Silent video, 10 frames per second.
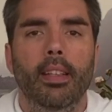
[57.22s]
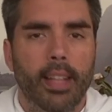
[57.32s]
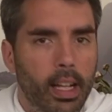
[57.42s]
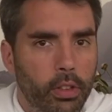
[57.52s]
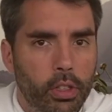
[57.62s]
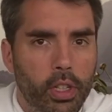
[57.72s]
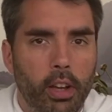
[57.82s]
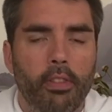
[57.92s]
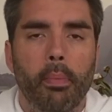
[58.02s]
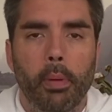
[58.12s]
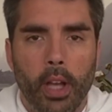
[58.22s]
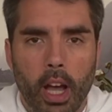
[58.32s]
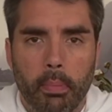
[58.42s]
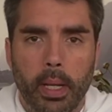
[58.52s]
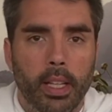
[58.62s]
Tattooed Chef,
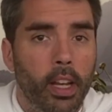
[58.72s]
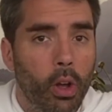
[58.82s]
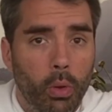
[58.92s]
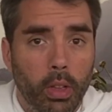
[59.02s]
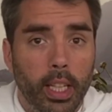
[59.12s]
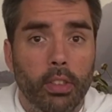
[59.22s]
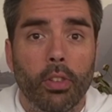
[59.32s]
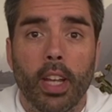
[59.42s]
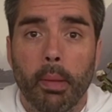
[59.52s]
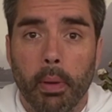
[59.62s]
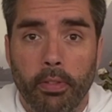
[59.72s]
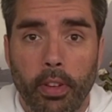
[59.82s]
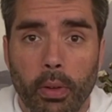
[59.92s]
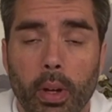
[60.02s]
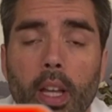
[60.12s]
Beyond Meat, and Oatly, to name a
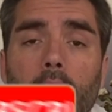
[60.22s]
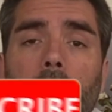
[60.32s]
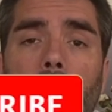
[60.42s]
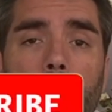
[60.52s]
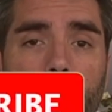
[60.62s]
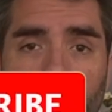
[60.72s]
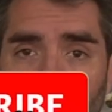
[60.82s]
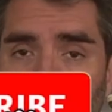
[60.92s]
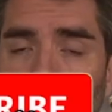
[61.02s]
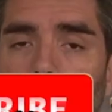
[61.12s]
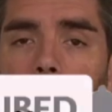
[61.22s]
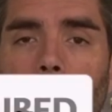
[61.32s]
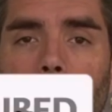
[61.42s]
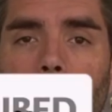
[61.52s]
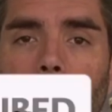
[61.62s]
few. And if you do, make
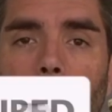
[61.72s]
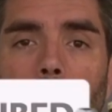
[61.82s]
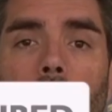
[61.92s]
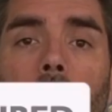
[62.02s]
sure to